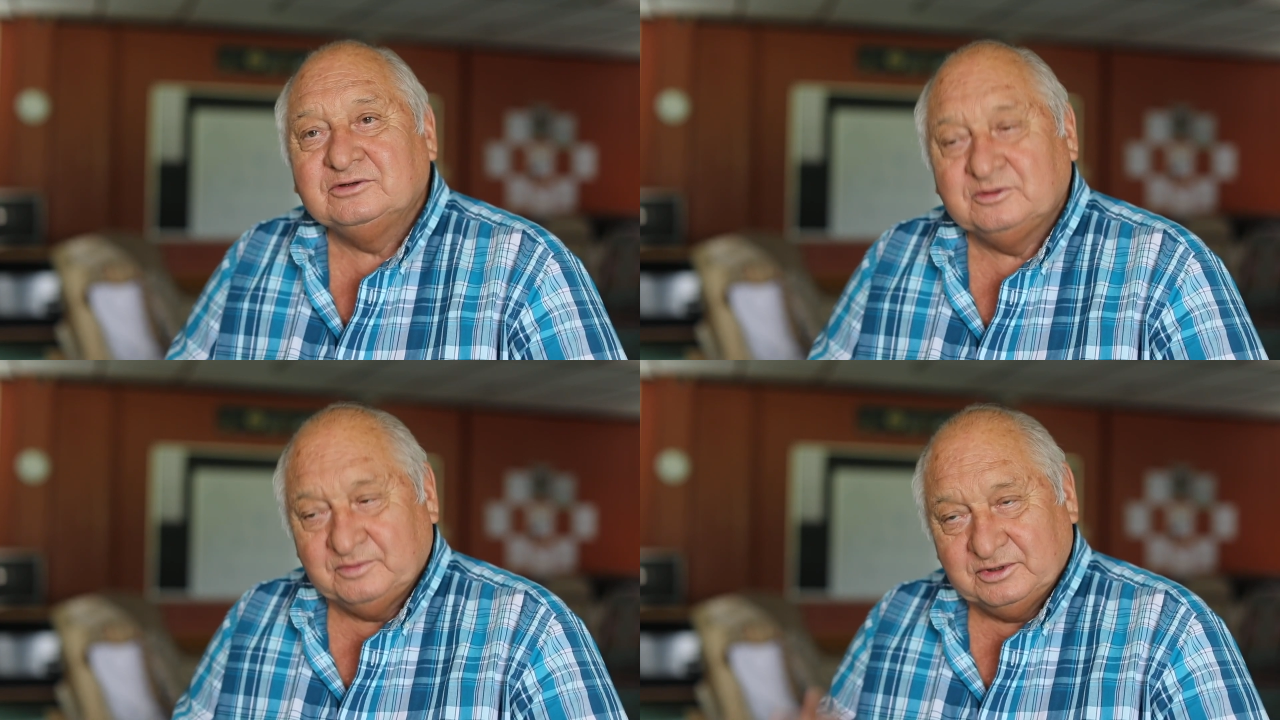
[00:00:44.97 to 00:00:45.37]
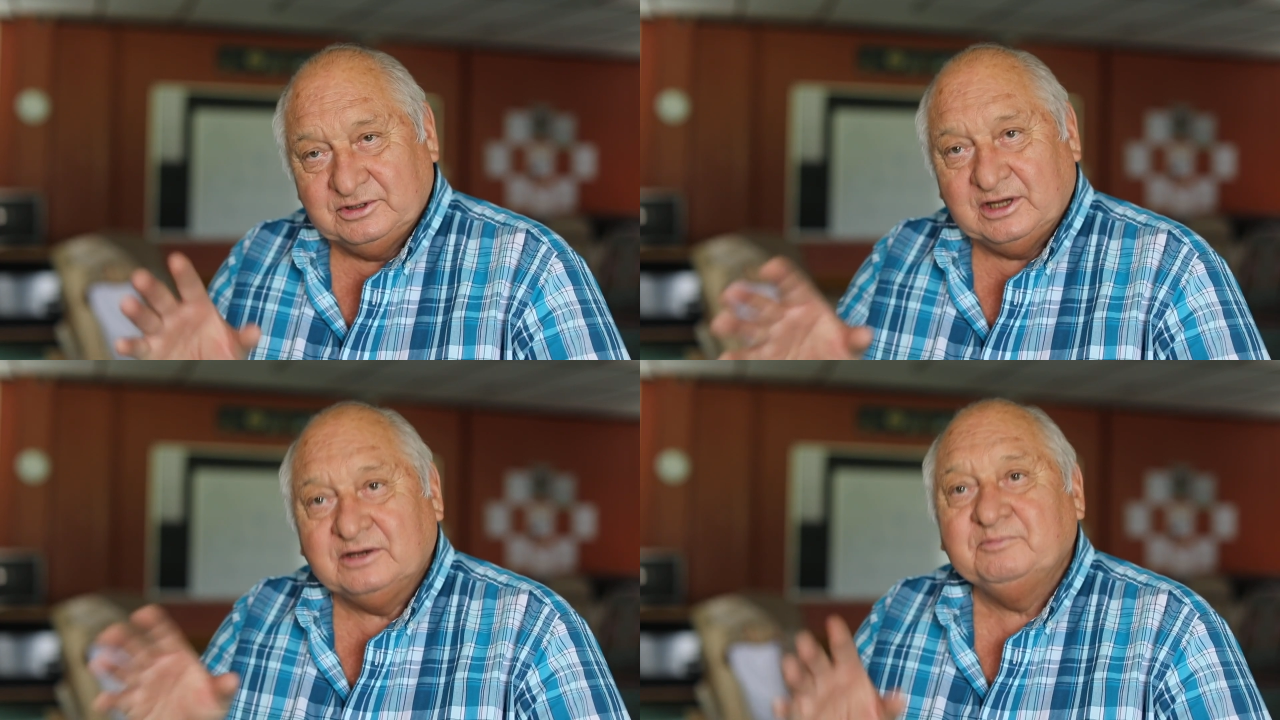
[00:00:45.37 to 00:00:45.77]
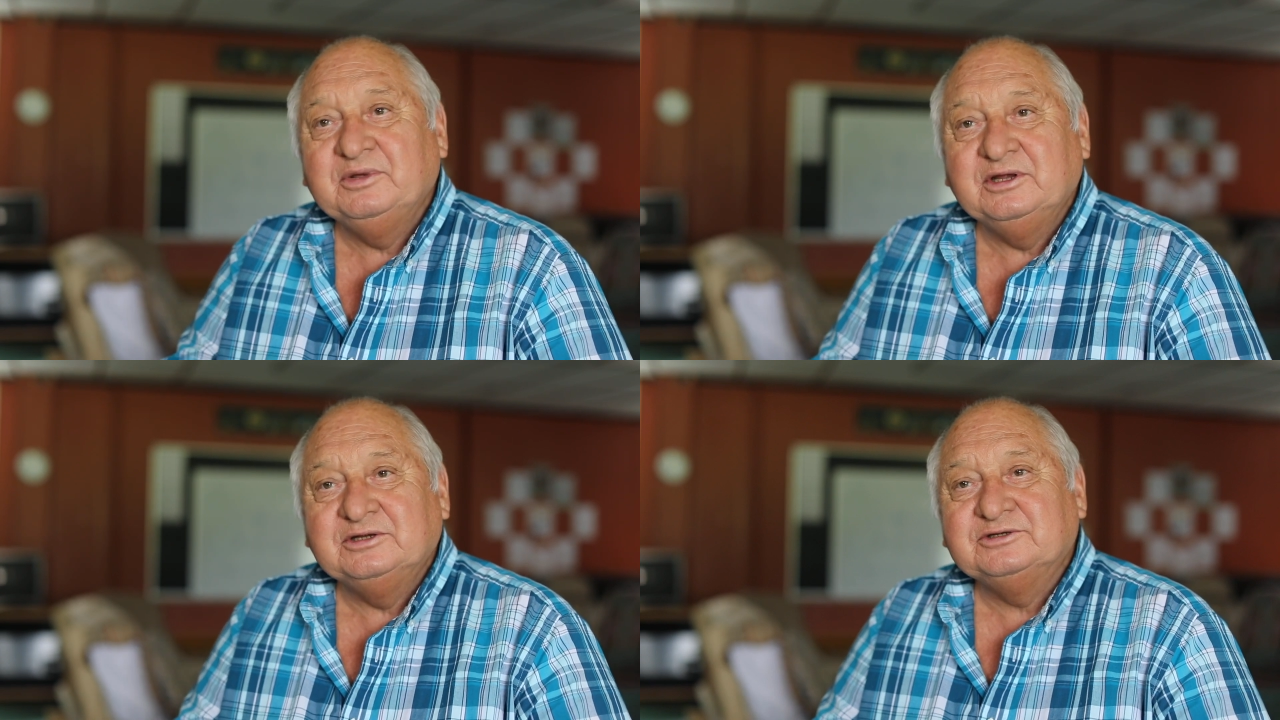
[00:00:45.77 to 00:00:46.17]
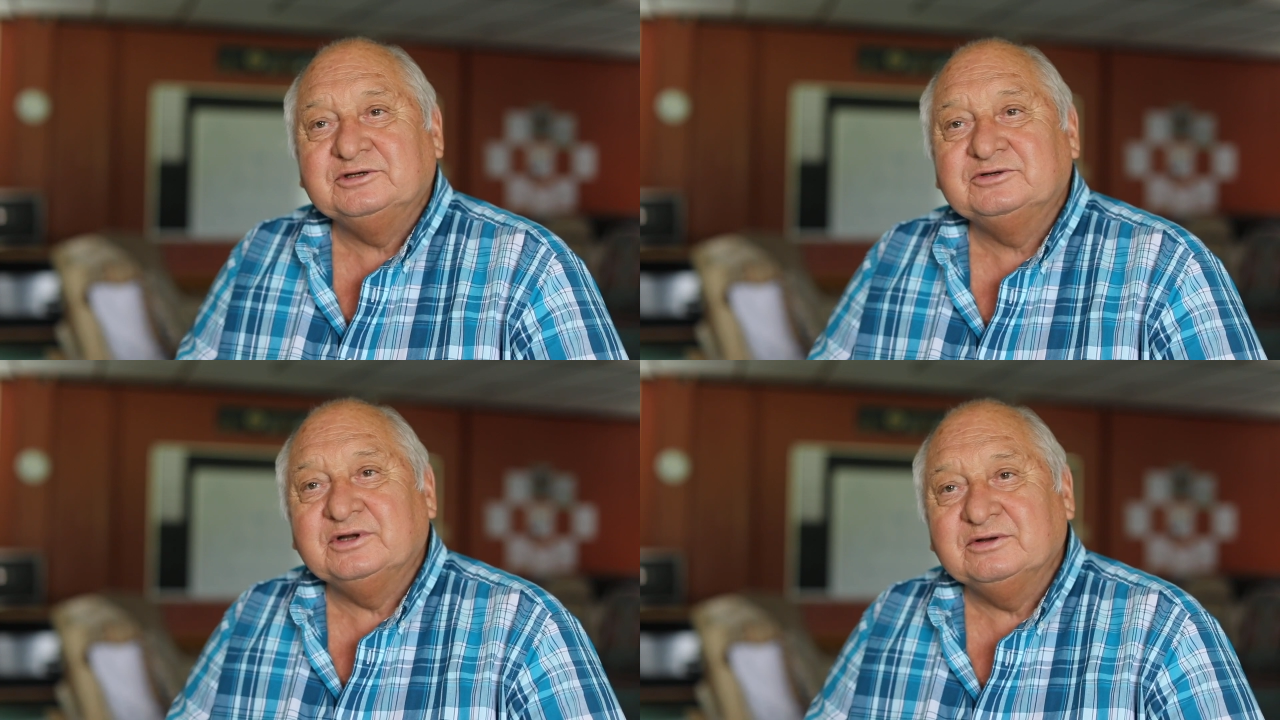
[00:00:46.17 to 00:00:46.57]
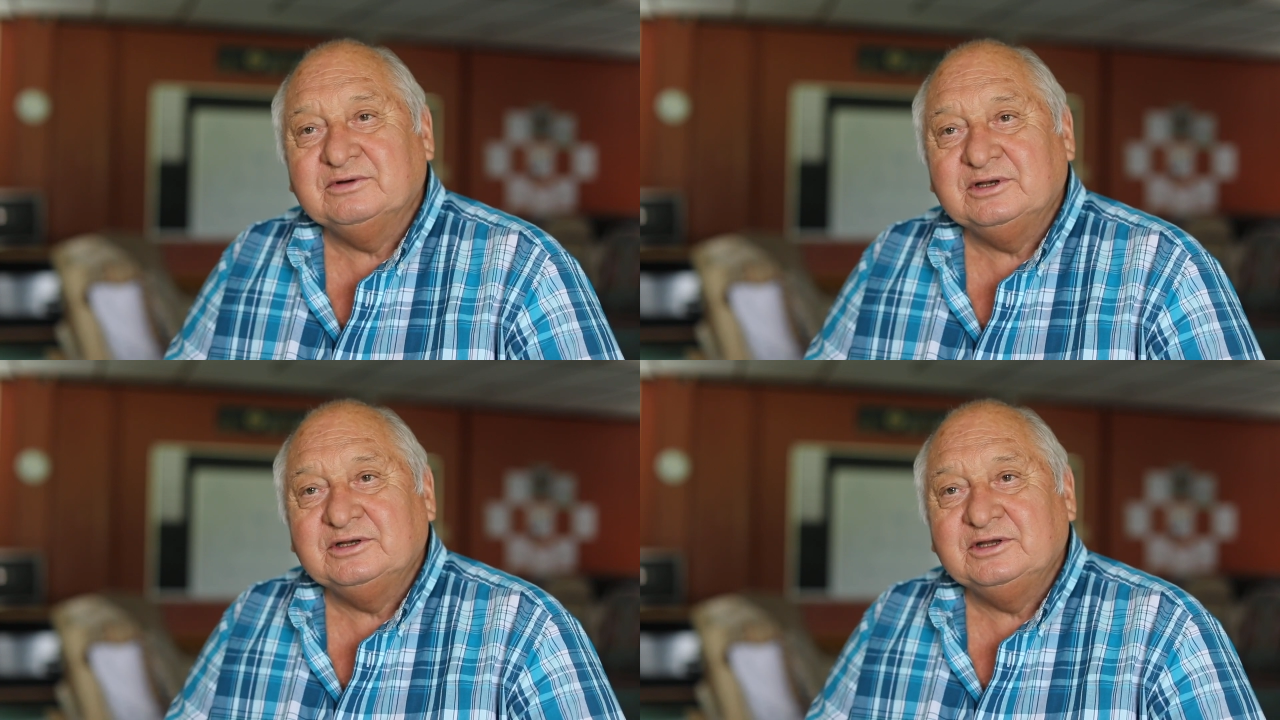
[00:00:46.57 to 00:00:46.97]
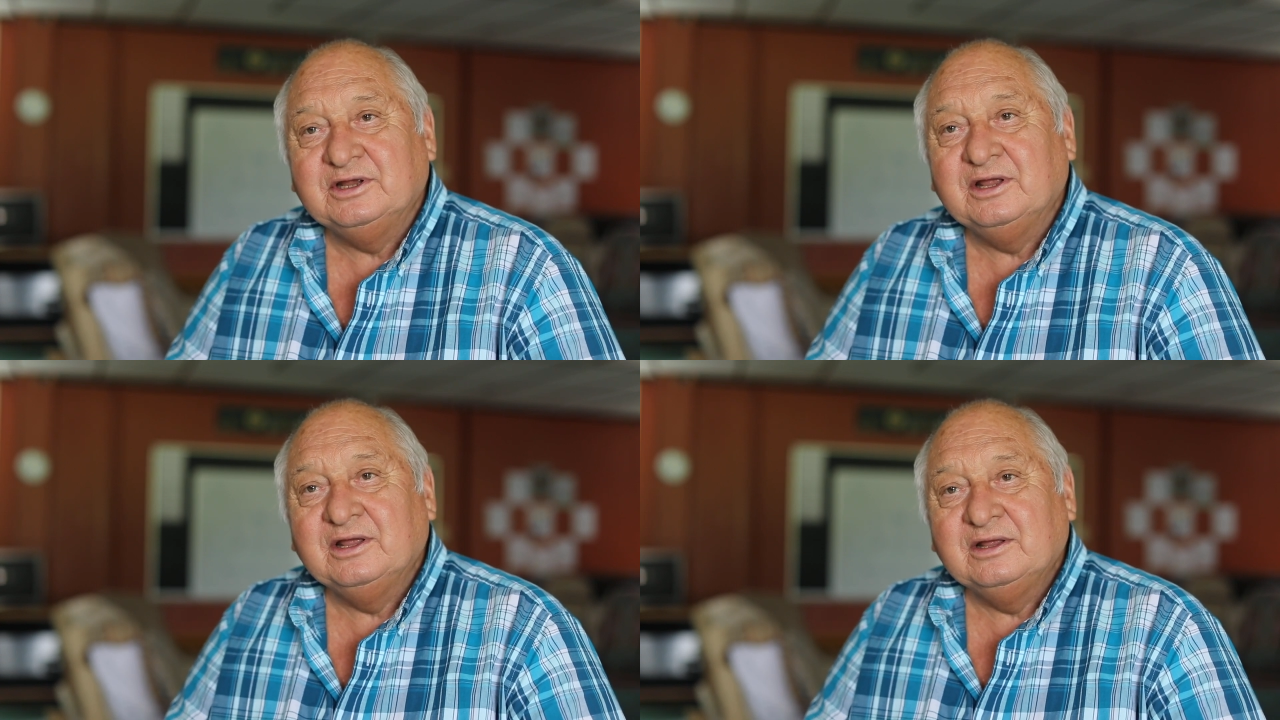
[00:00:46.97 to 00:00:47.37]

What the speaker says: to protect peace and tranquility